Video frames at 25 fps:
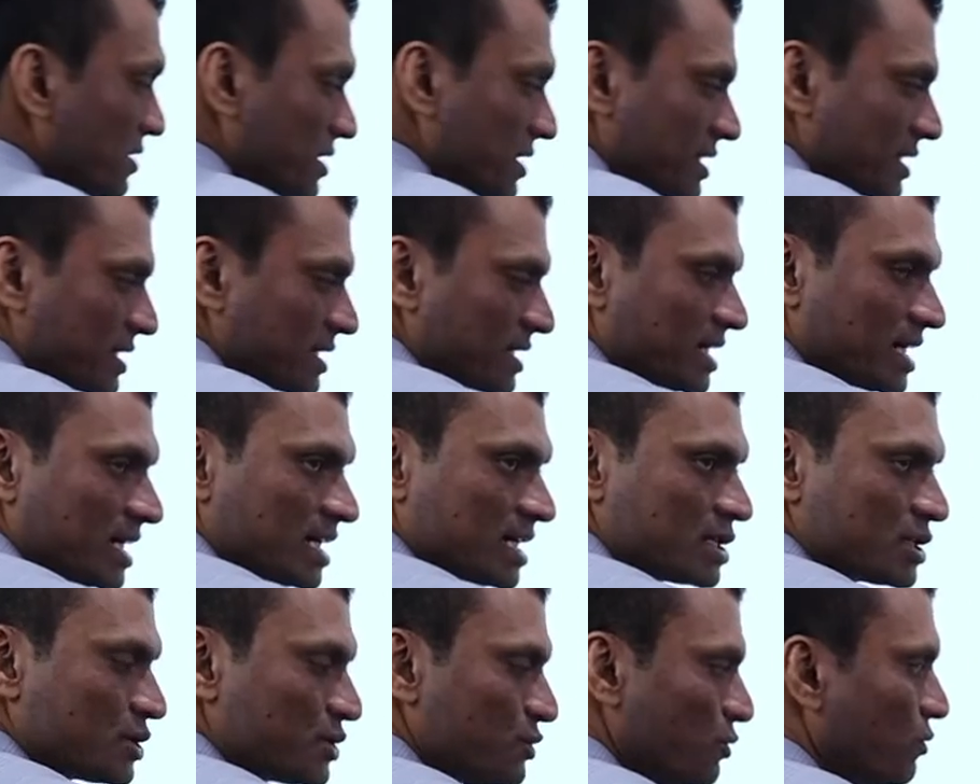in the
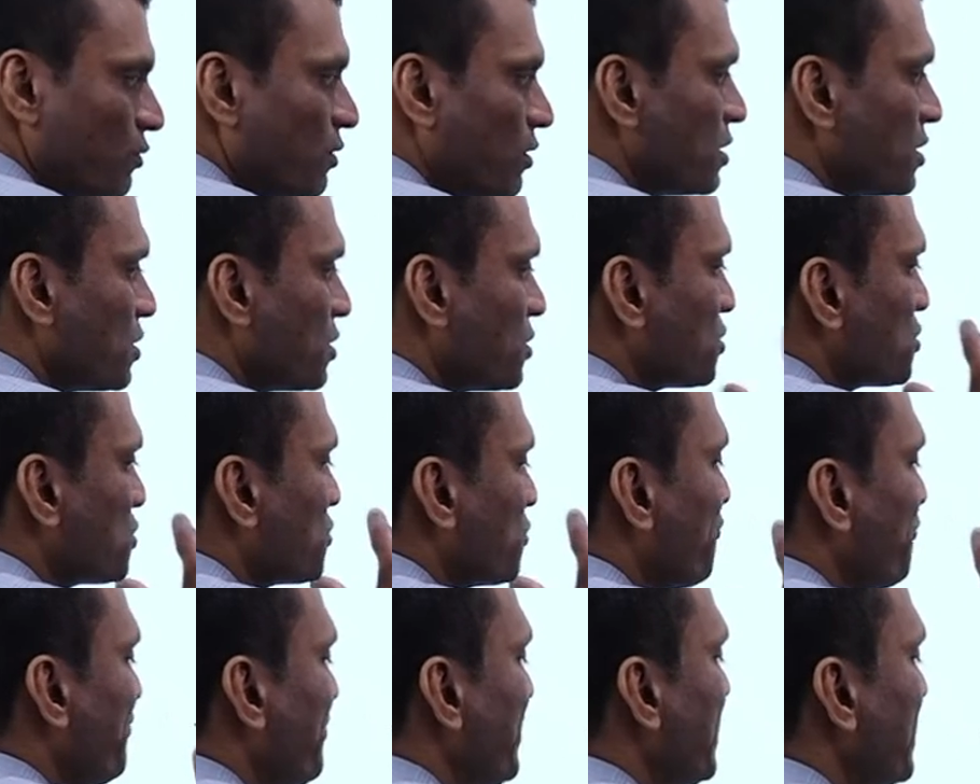case you want to. So,
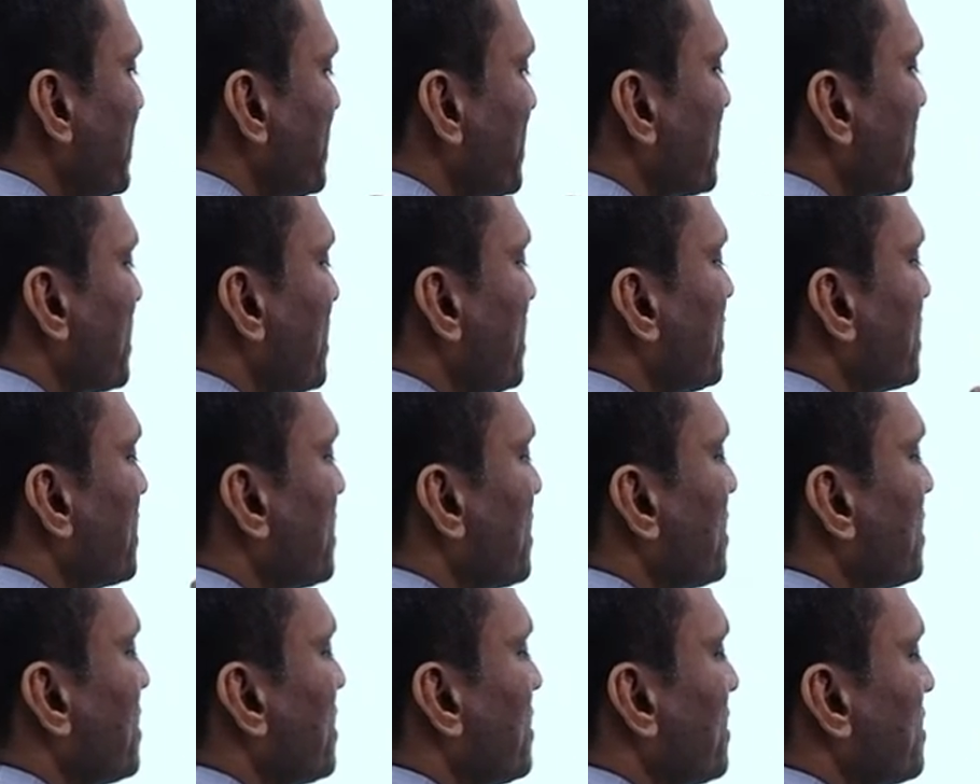V.N.
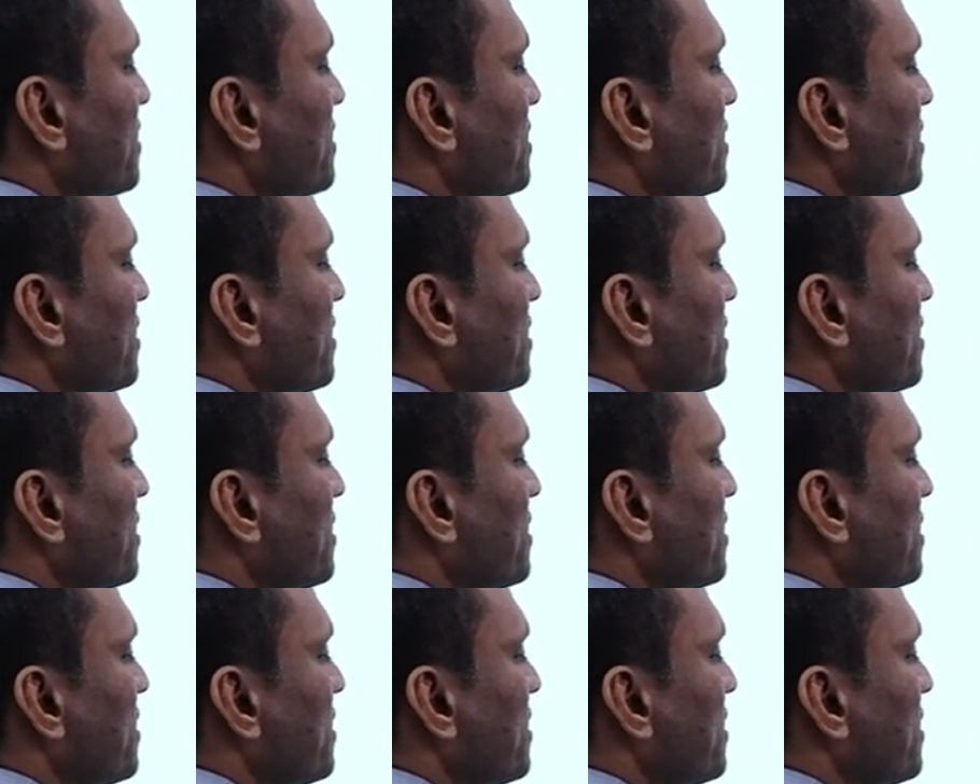Khanna,